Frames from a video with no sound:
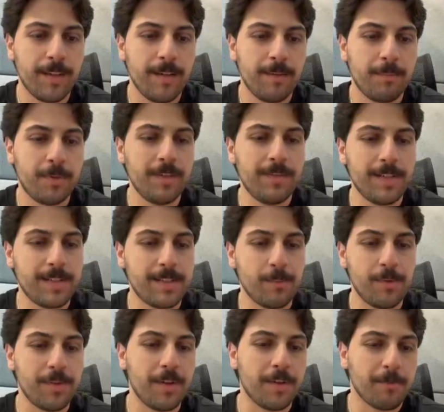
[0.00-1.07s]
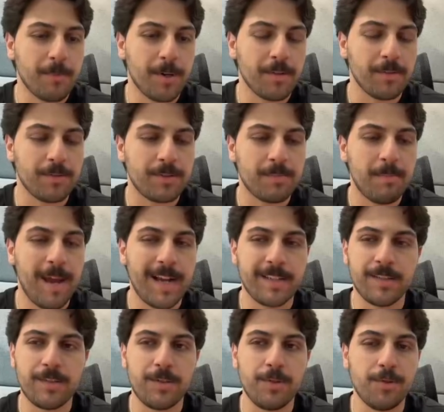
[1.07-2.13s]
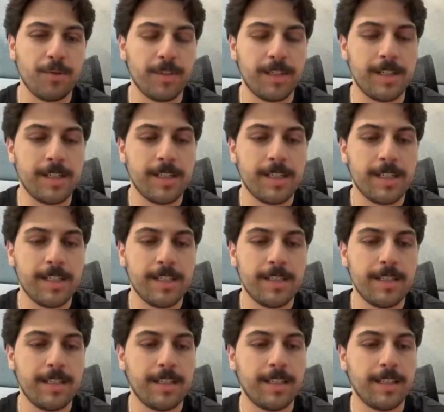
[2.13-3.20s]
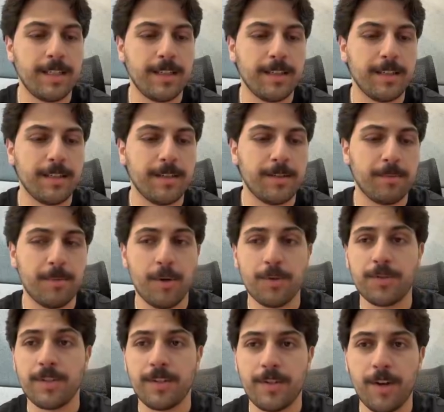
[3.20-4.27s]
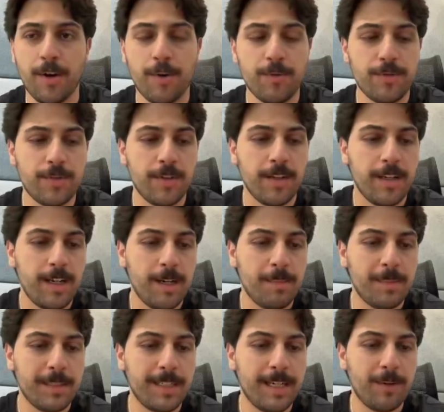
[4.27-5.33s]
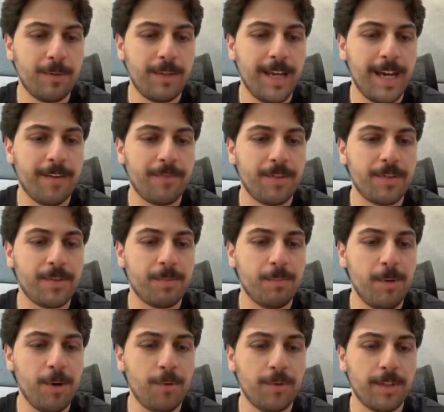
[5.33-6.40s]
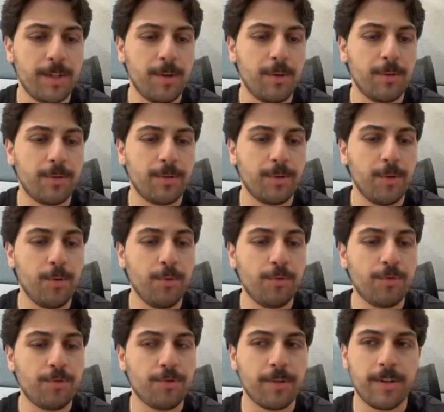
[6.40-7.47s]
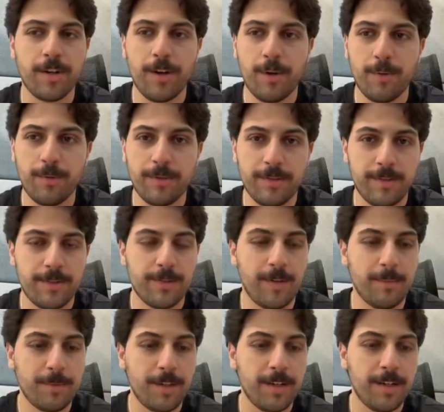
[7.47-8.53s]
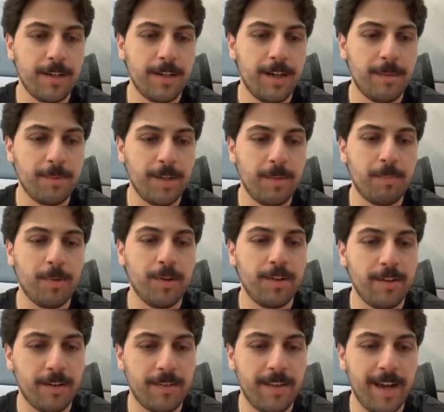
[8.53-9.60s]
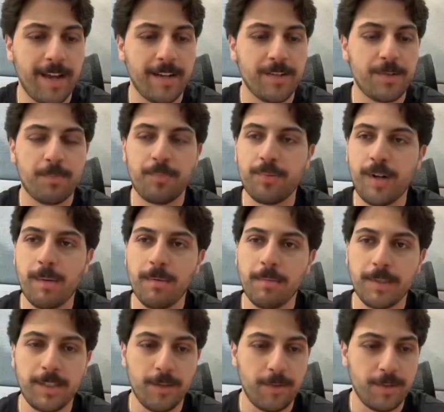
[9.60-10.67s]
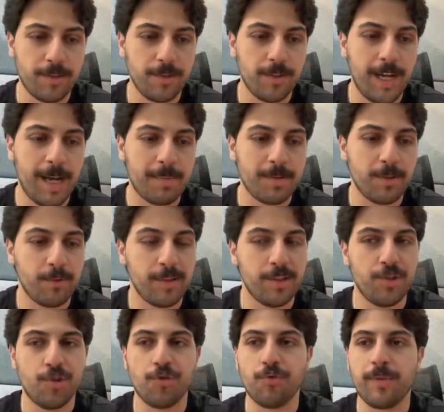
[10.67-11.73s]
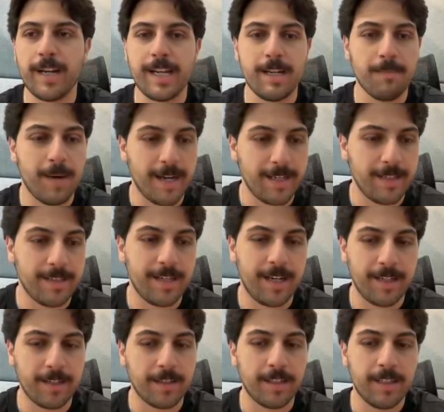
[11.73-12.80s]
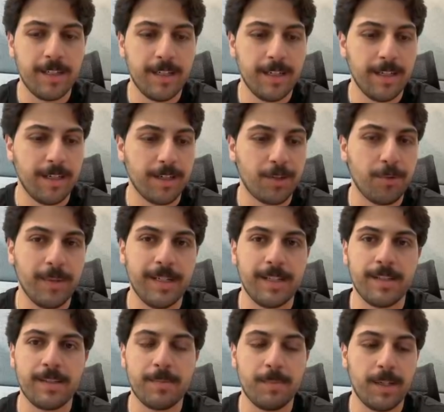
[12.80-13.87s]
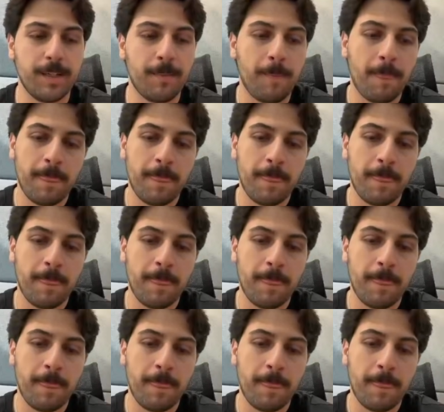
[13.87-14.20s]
Previously with other models, max is usually the most it goes, but now you have this mode called ultra code. So I'm gonna put it on that. It's probably going to absolutely drain my entire credits, but